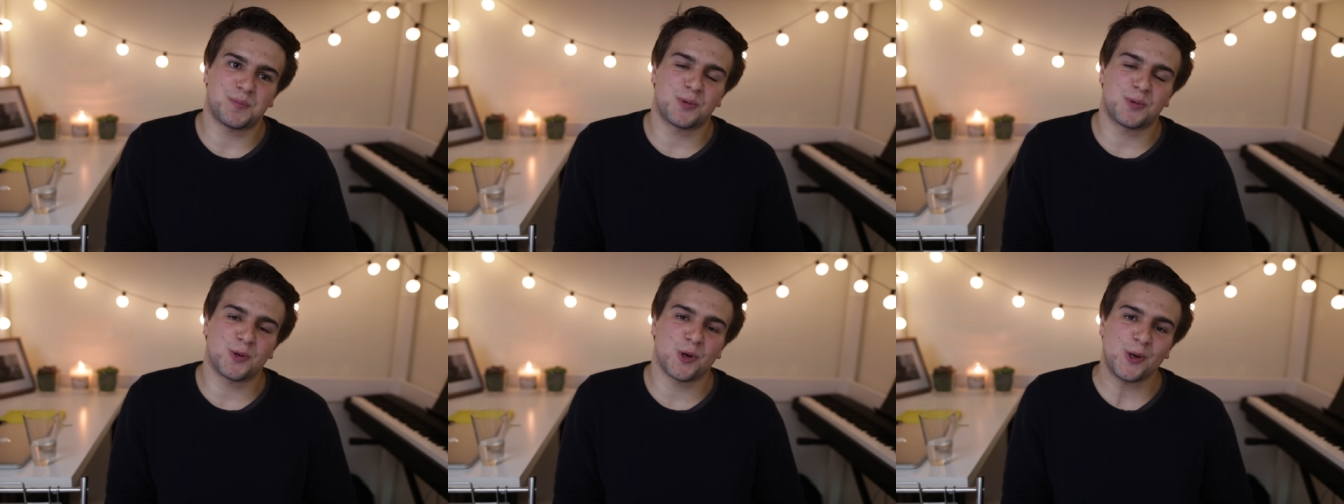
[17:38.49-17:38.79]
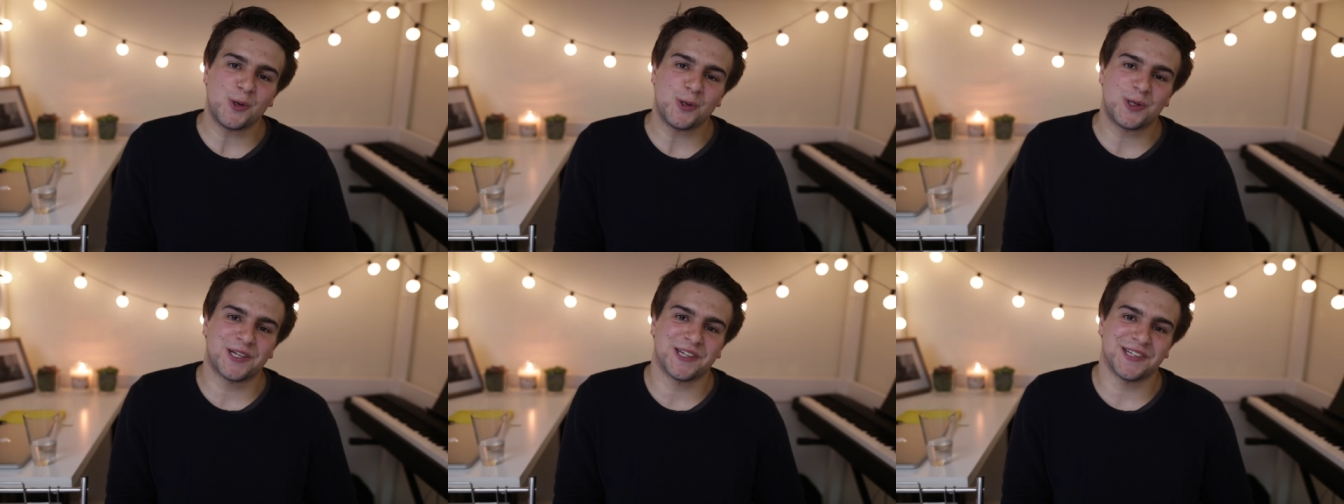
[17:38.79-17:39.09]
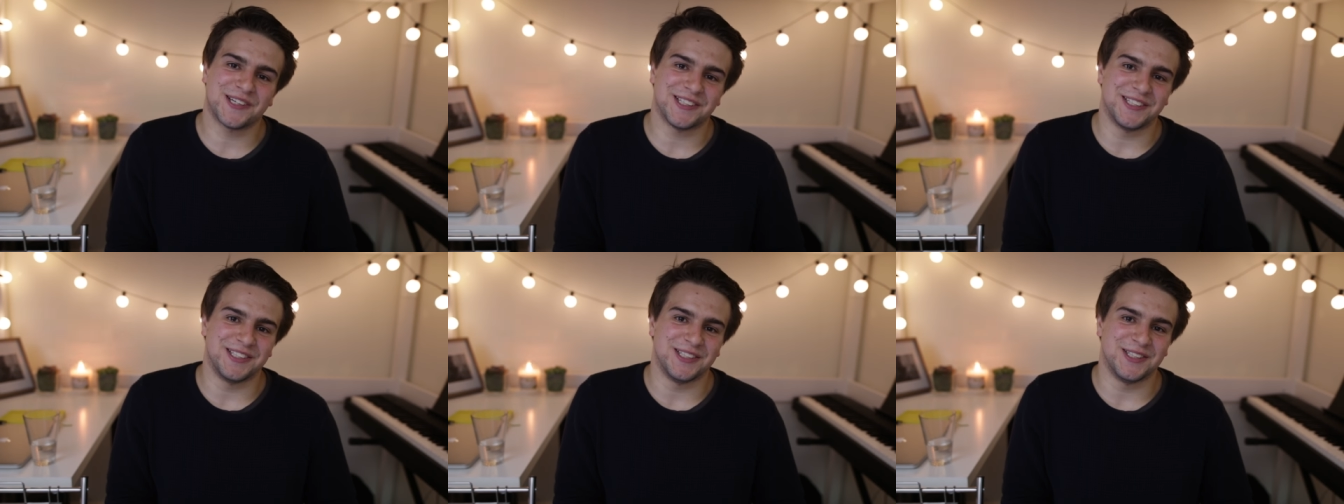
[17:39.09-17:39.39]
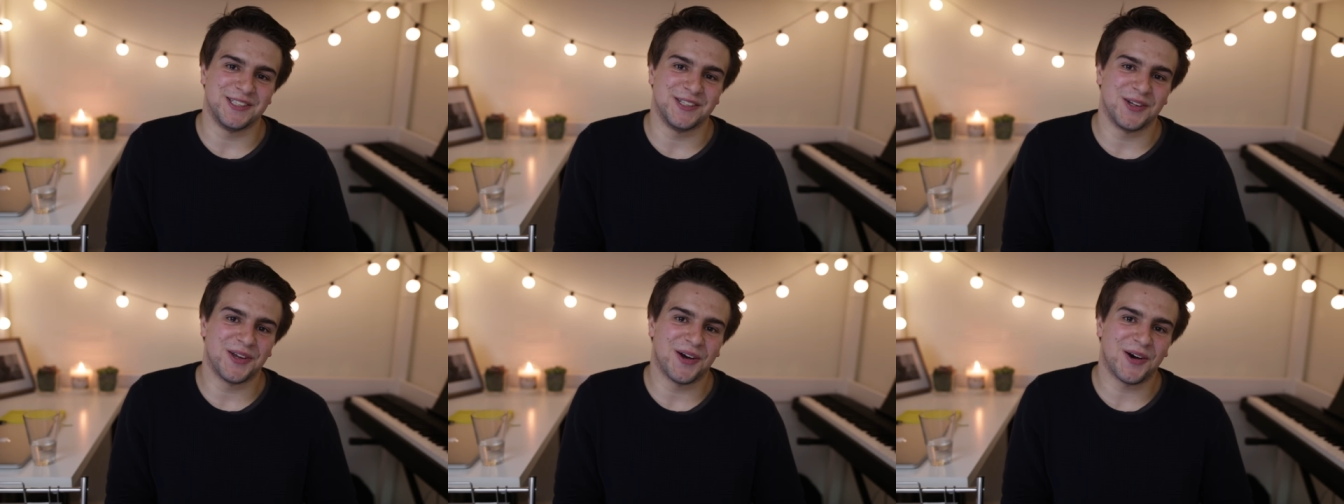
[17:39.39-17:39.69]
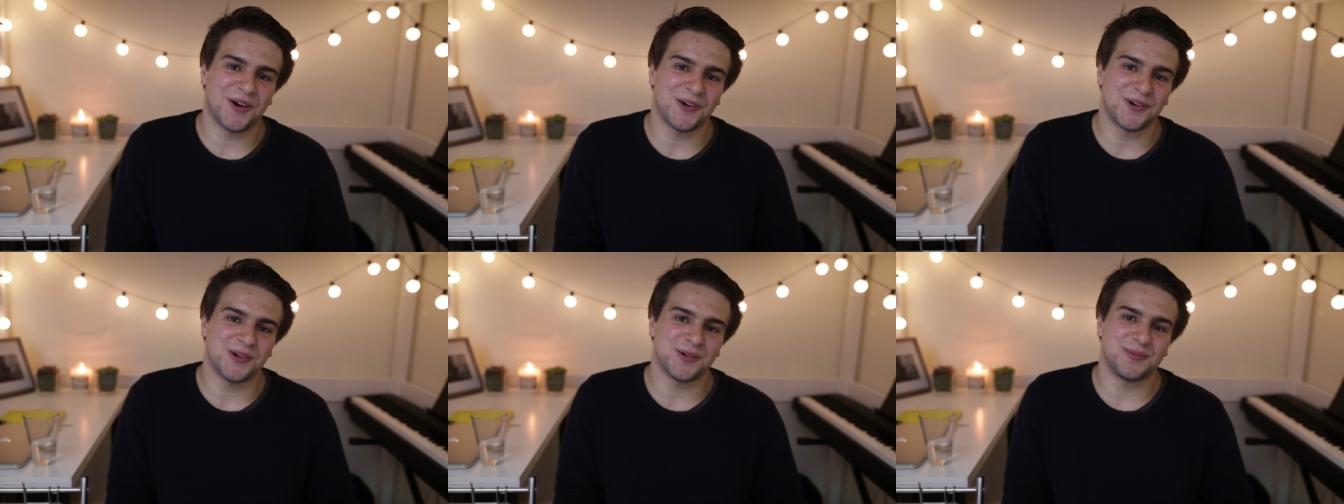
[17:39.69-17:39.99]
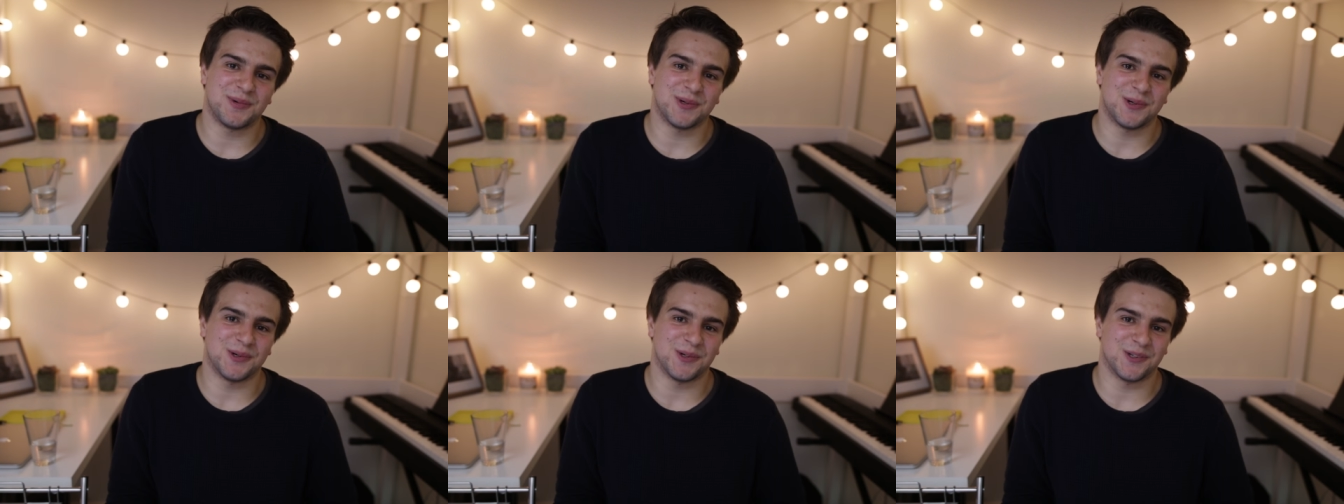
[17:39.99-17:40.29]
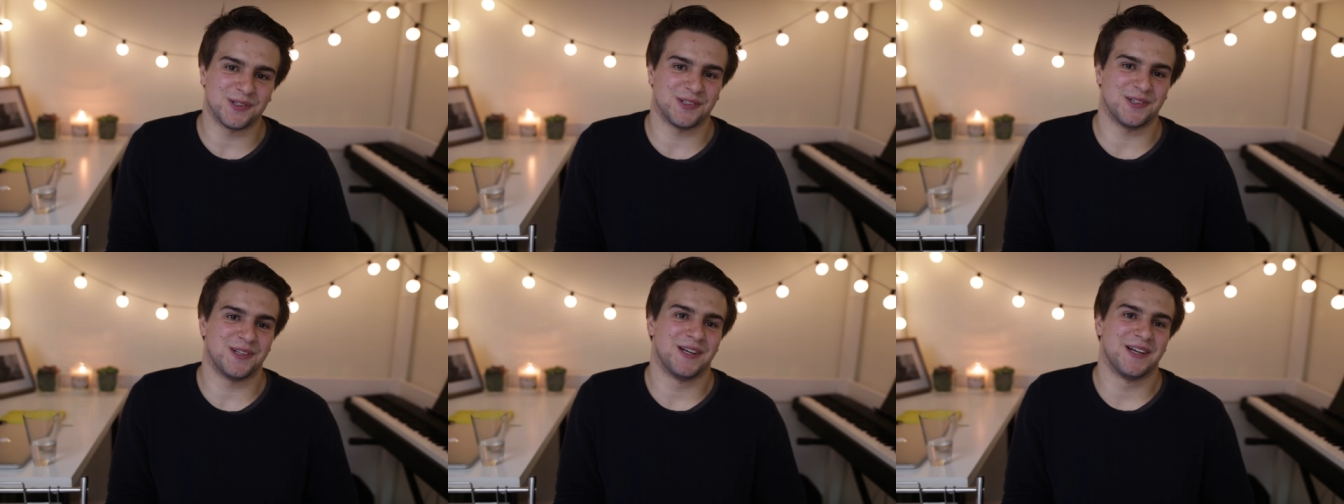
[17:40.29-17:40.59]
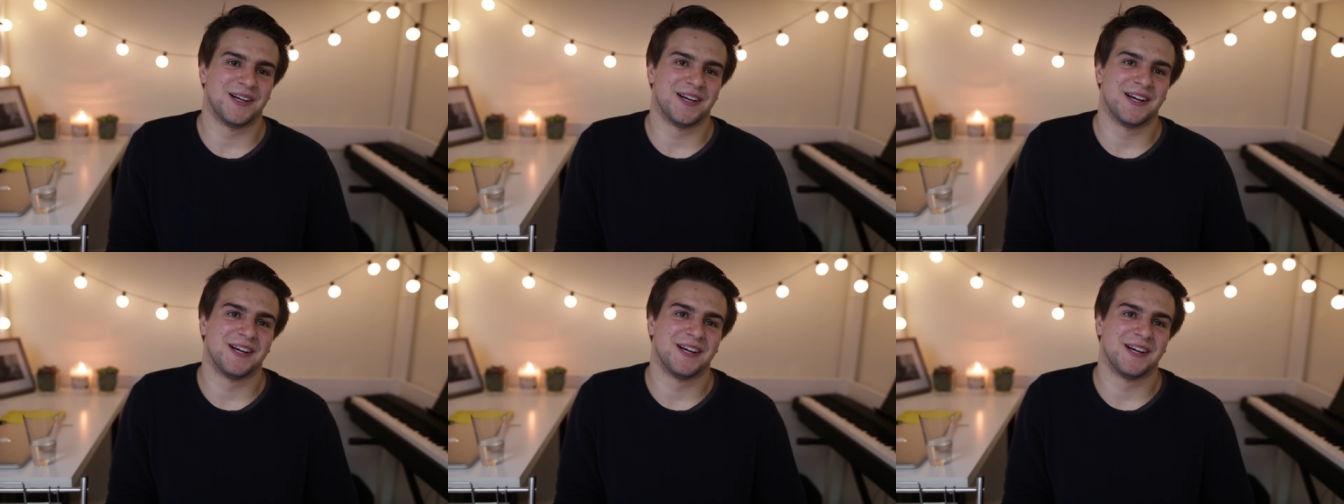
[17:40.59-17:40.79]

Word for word: broken and horrible.